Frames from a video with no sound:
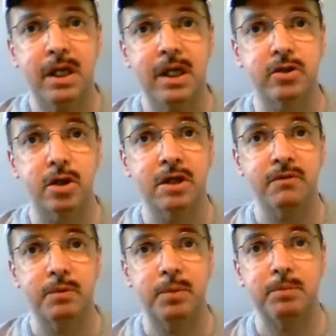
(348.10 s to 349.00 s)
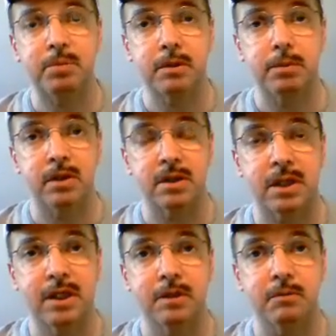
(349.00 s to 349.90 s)
He's looking for people to build a
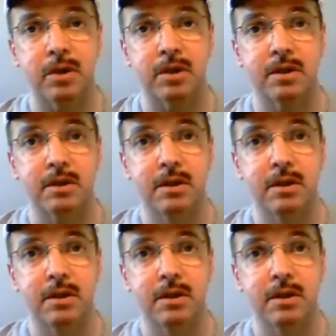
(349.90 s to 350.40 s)
kingdom with.